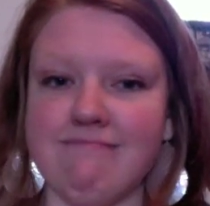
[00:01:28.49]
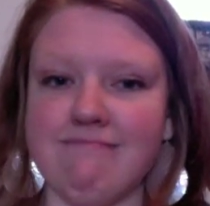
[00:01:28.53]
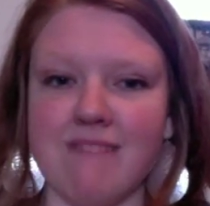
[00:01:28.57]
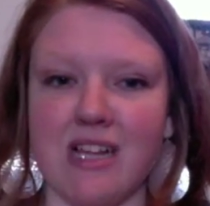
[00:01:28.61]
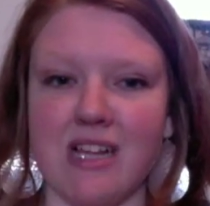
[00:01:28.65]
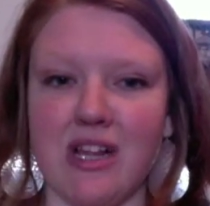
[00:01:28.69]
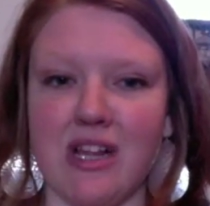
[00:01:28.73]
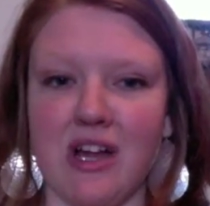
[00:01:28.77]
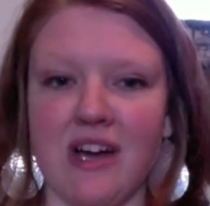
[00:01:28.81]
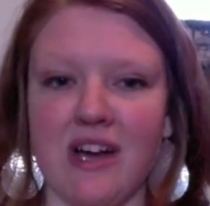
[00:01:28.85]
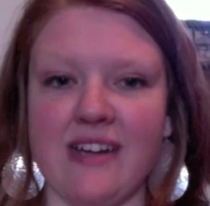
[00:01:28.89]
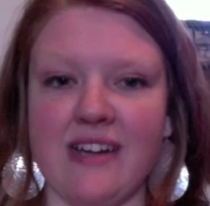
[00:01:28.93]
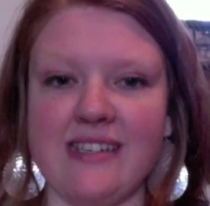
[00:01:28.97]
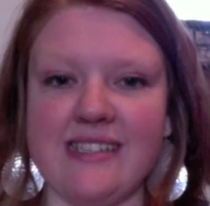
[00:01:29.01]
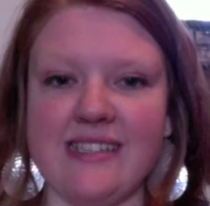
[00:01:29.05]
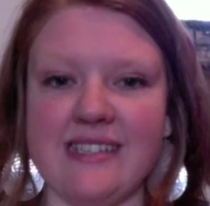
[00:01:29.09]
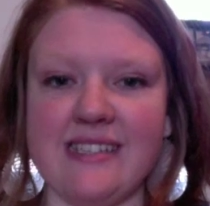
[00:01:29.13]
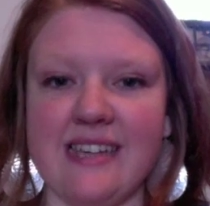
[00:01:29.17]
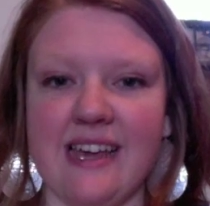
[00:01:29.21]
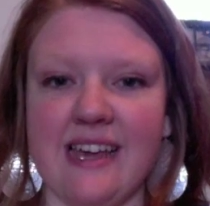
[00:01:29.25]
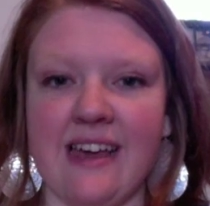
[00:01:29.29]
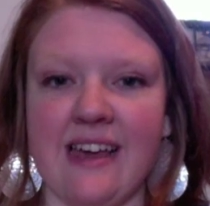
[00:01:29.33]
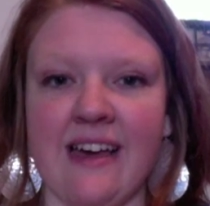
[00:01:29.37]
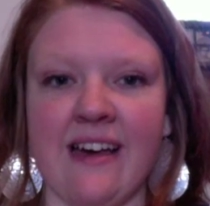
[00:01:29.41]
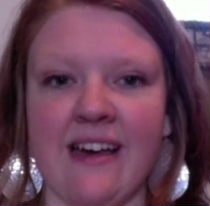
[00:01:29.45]
a lot,
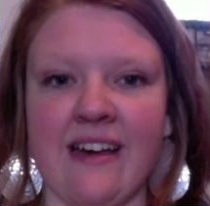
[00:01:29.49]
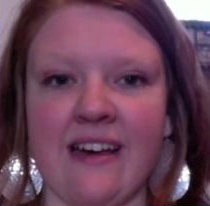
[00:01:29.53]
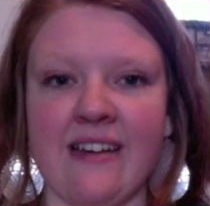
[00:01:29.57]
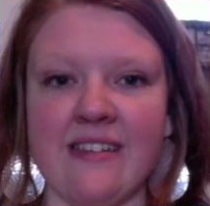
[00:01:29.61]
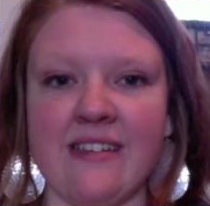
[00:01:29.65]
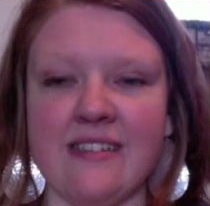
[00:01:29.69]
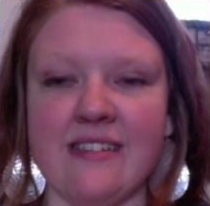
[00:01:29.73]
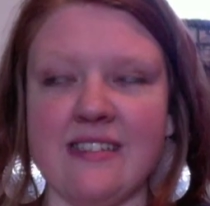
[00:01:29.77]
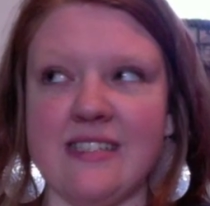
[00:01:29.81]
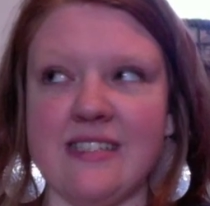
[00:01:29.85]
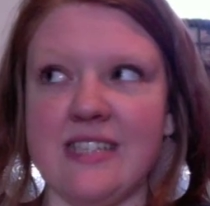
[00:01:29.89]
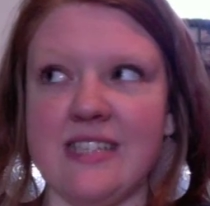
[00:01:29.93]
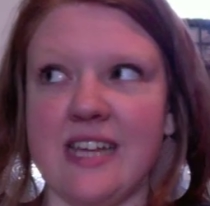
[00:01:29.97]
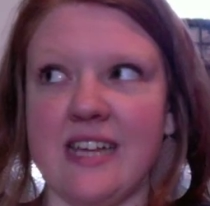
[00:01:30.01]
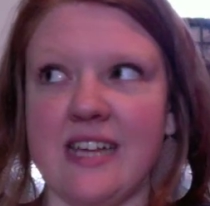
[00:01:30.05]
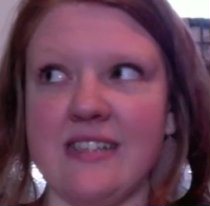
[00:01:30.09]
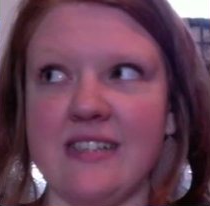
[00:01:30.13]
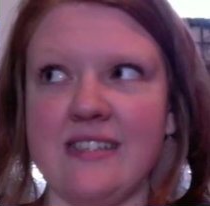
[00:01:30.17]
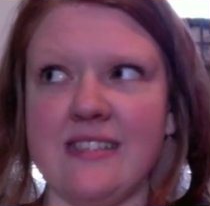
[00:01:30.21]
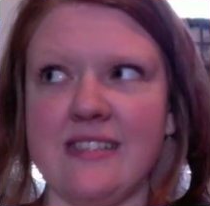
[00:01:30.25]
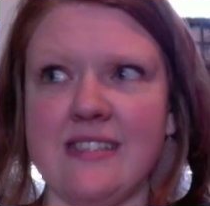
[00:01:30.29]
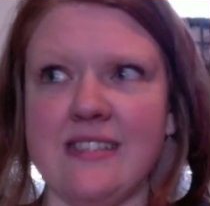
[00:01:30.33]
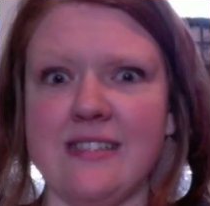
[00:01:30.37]
and that